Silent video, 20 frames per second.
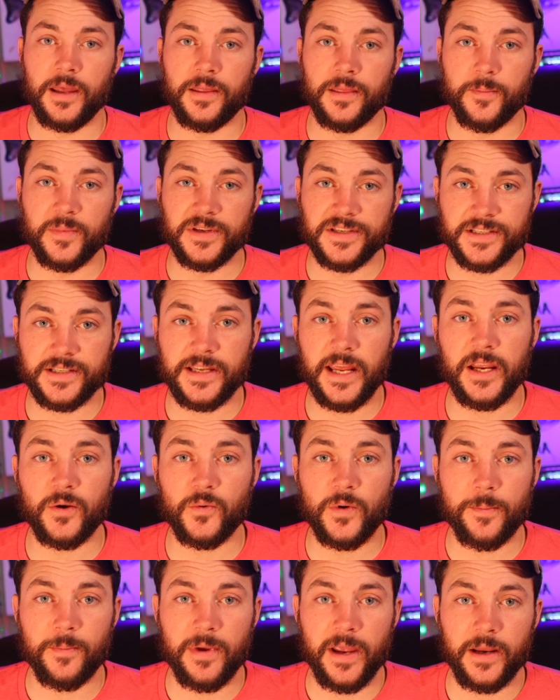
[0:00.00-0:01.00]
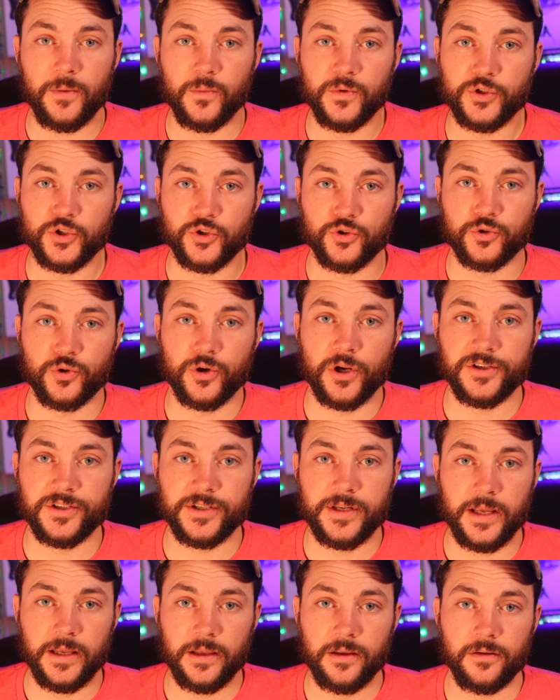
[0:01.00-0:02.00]
And the mistake we made was
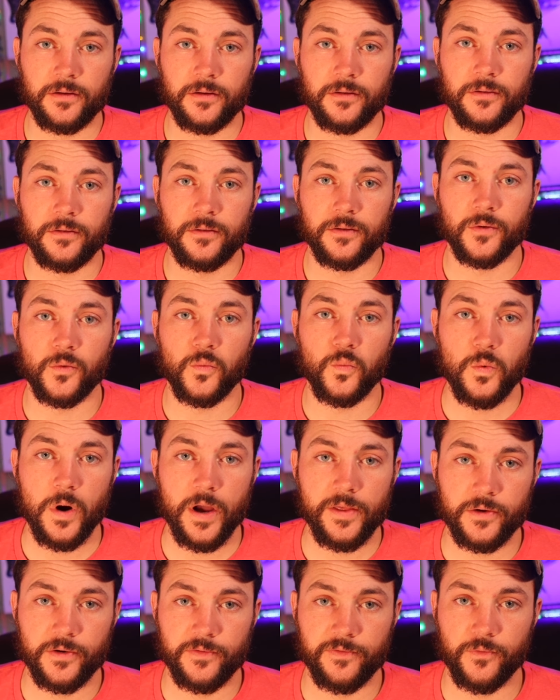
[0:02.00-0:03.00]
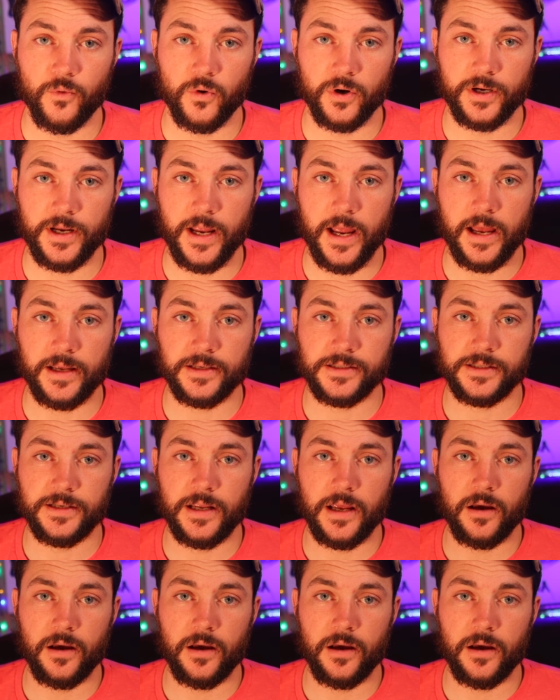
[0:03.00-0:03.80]
trusting the weather forecast.